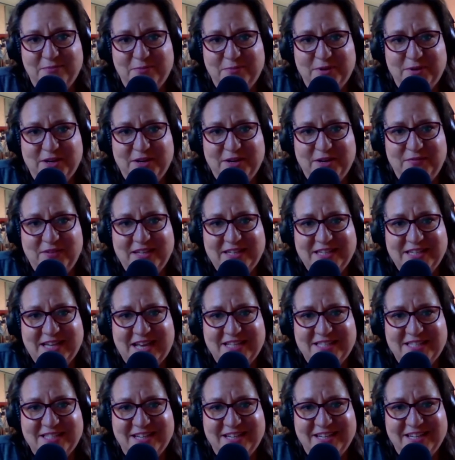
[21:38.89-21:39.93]
pretty
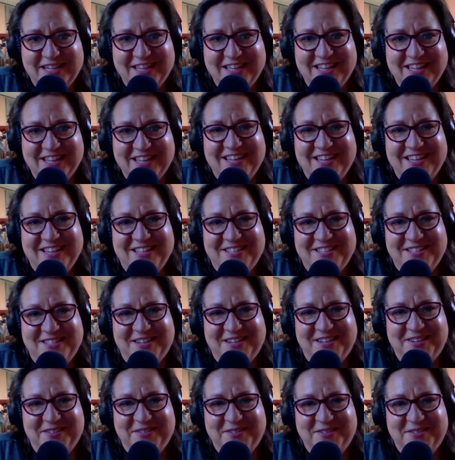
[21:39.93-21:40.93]
fantastic. So